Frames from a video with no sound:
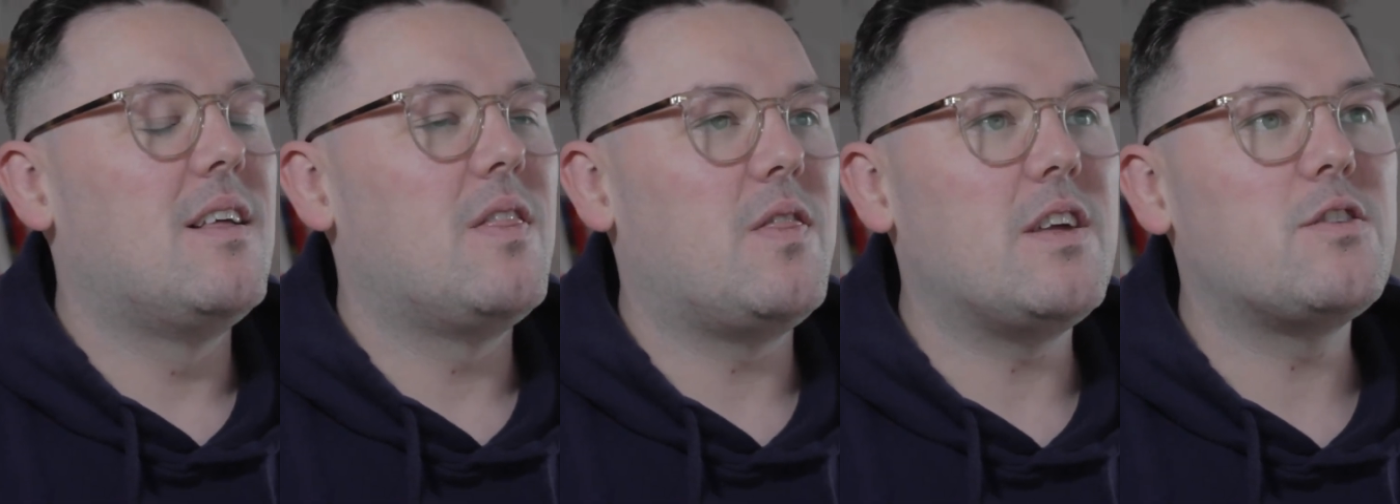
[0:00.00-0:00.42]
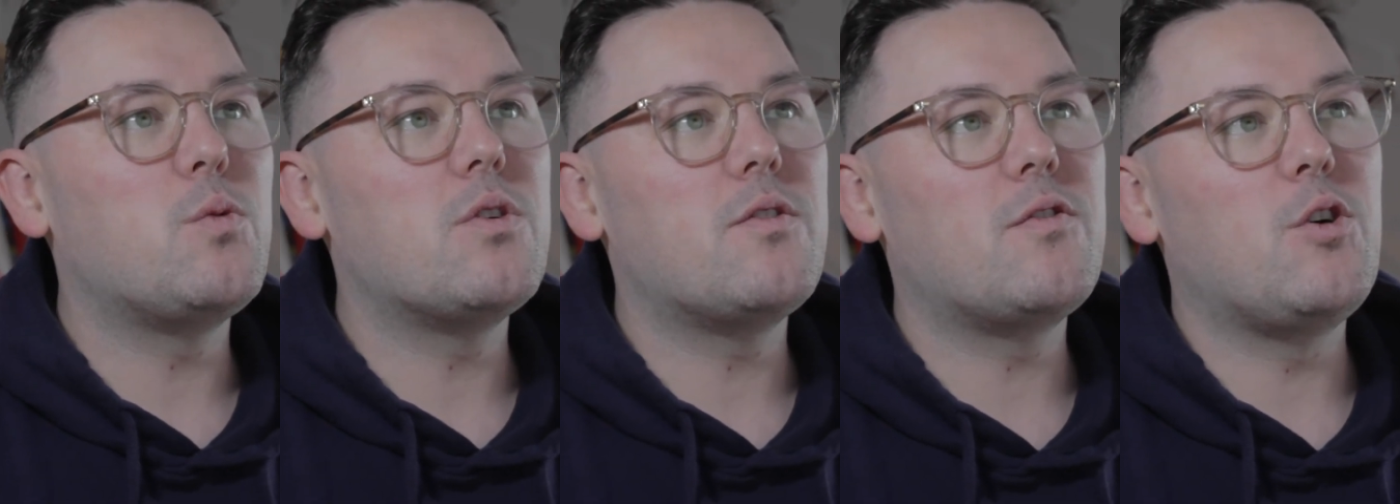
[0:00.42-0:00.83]
this
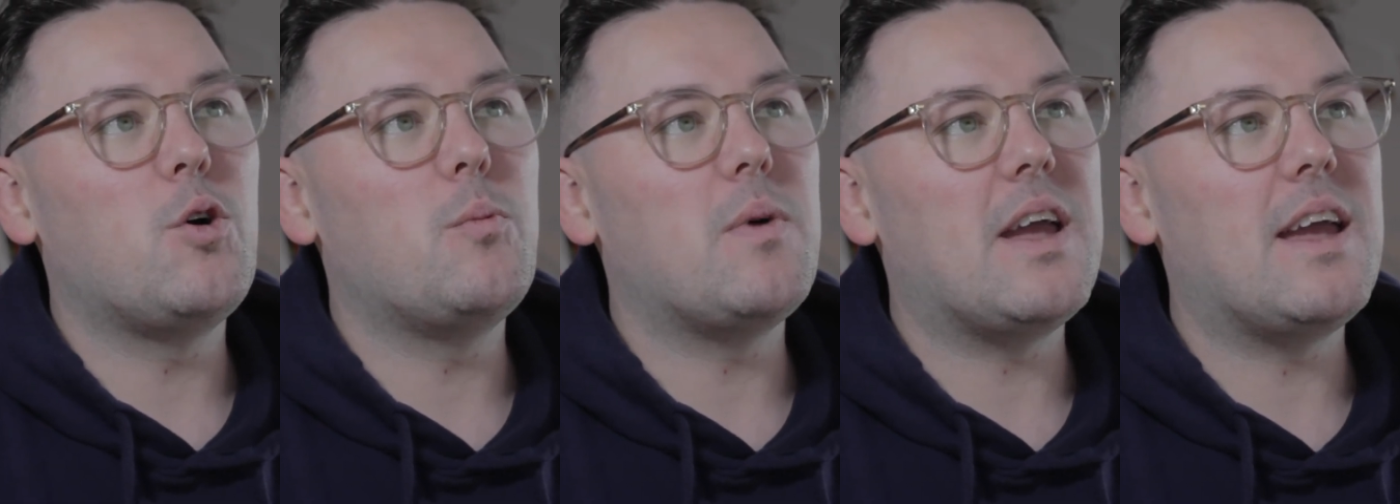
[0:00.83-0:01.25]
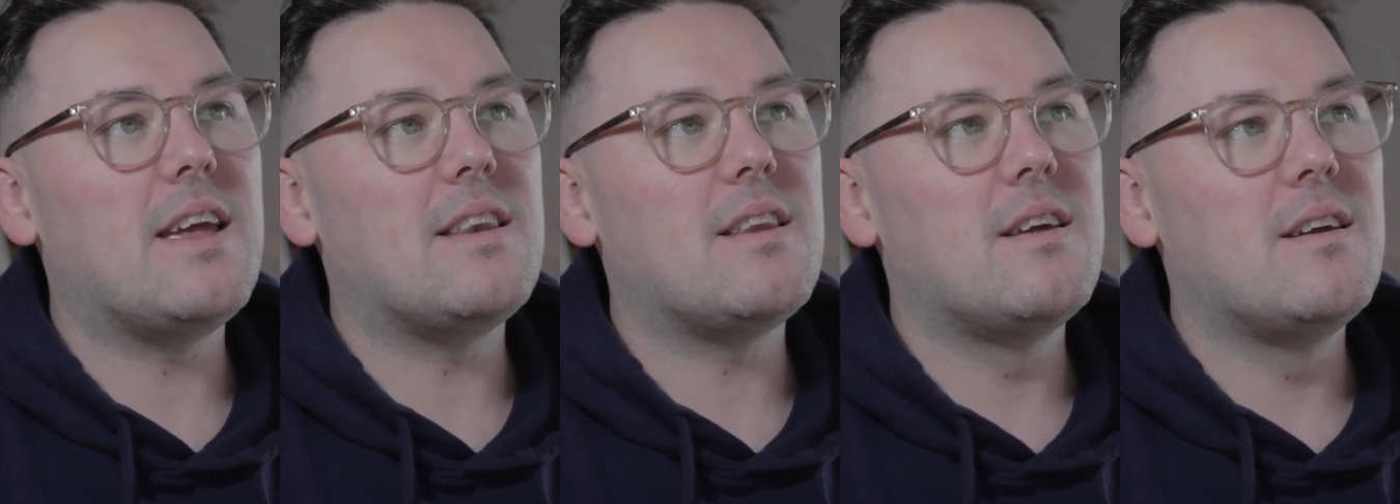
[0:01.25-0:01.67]
would have come
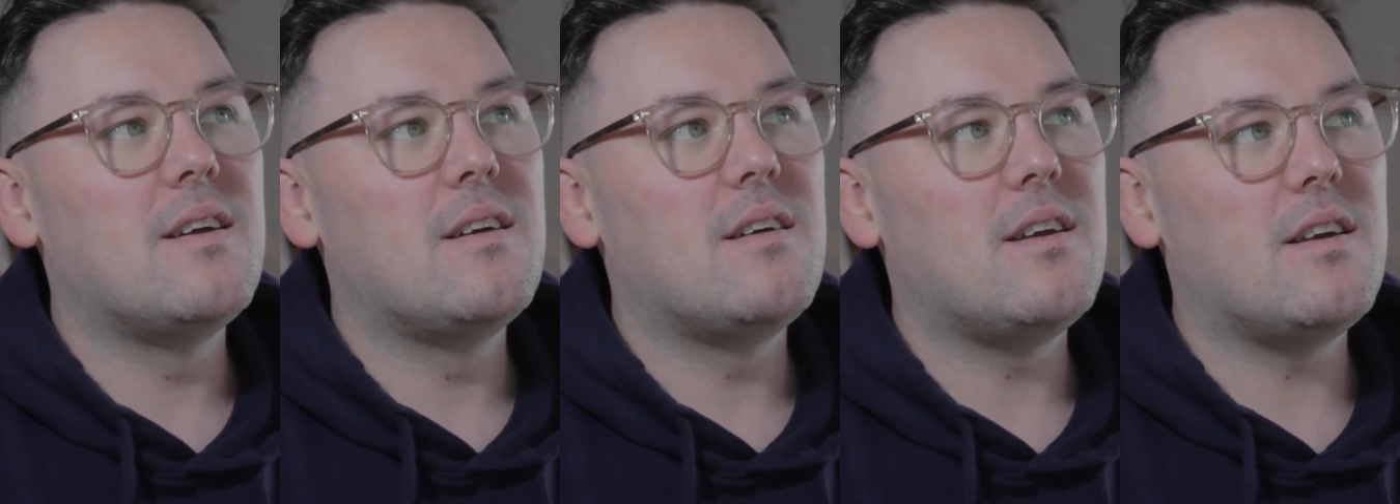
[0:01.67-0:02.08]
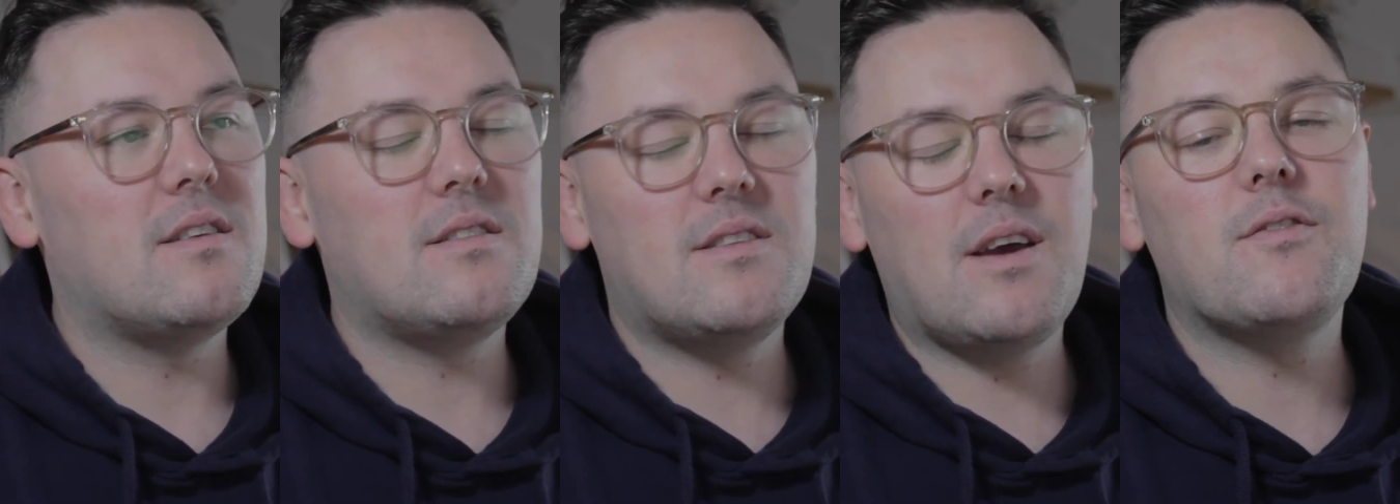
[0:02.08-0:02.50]
in,
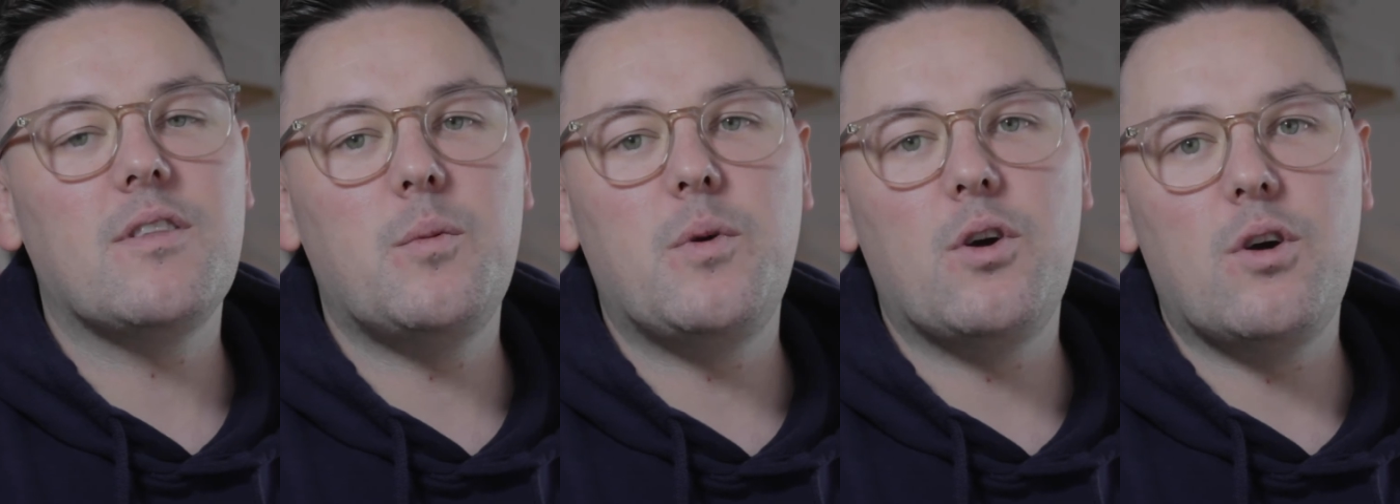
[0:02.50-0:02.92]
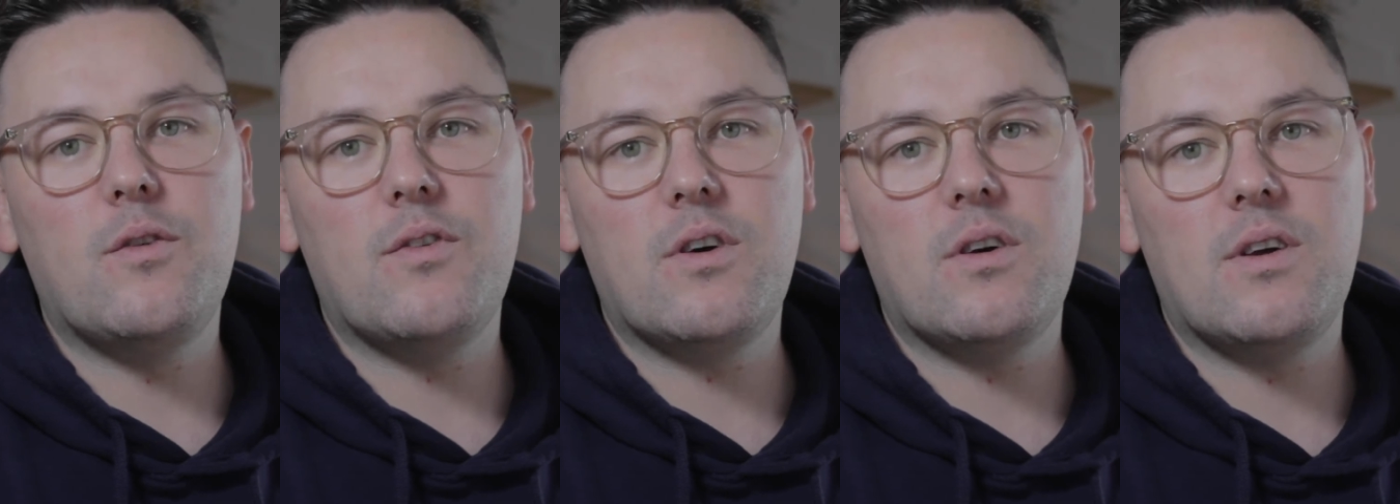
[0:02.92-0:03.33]
it'd definitely be
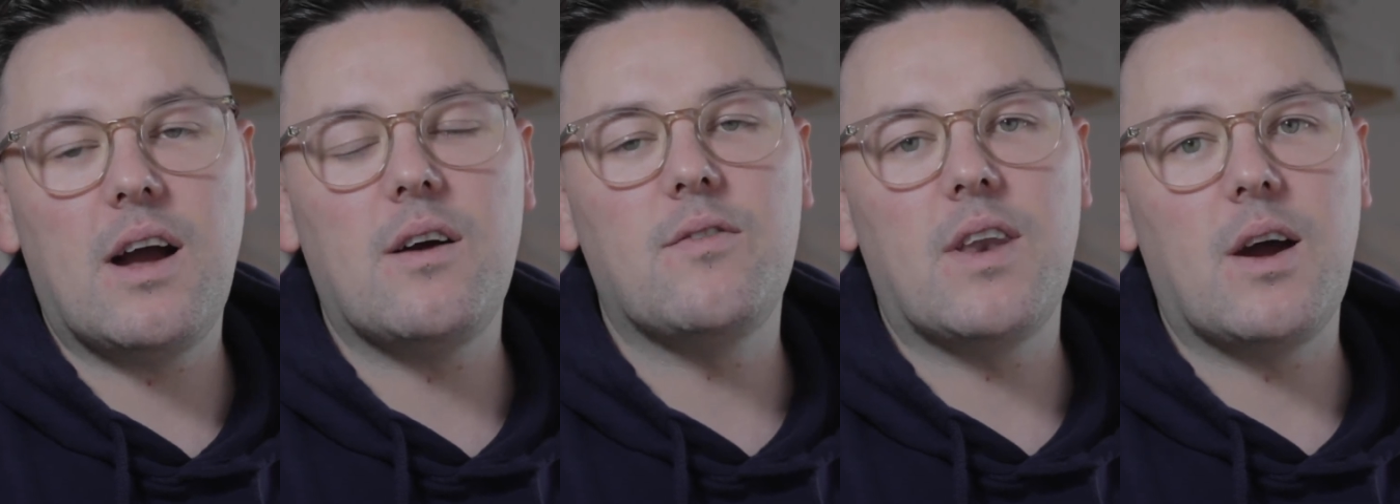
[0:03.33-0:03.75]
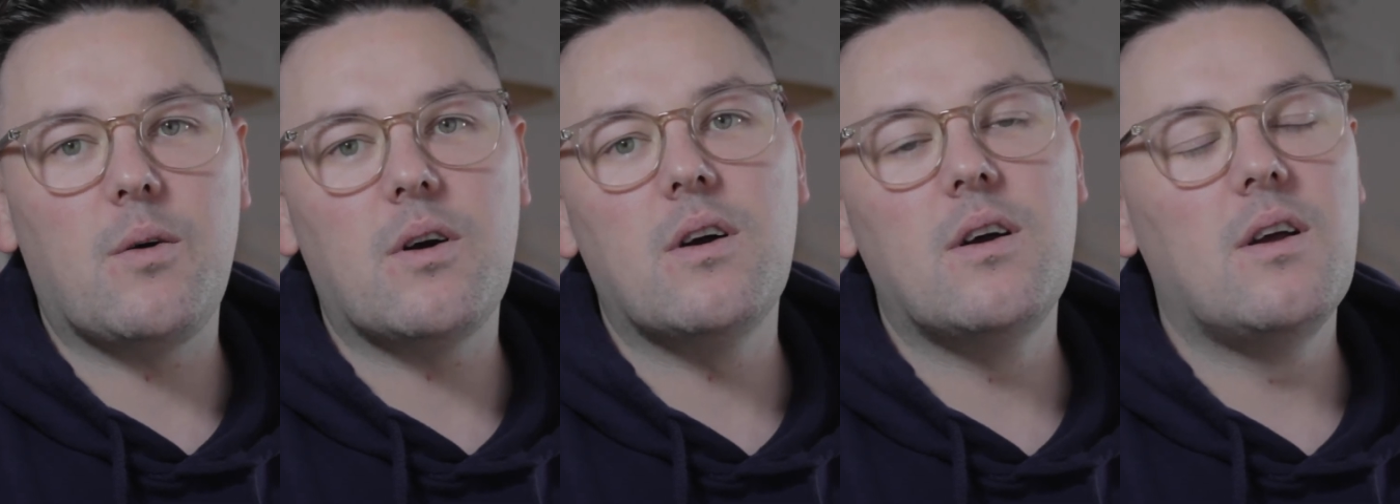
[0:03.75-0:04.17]
over half an
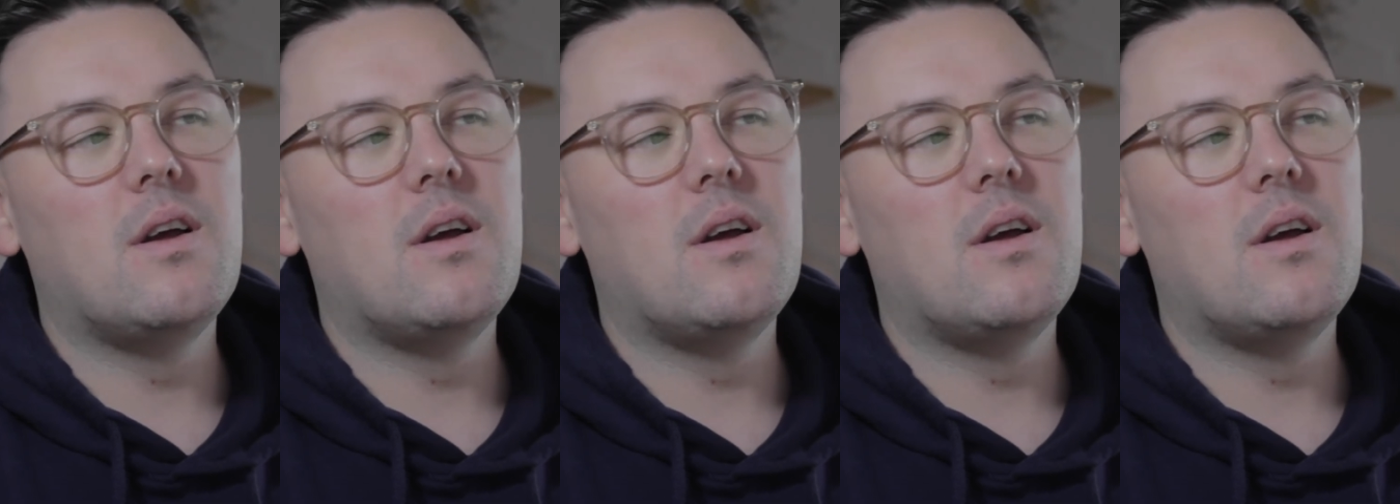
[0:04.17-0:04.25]
hour,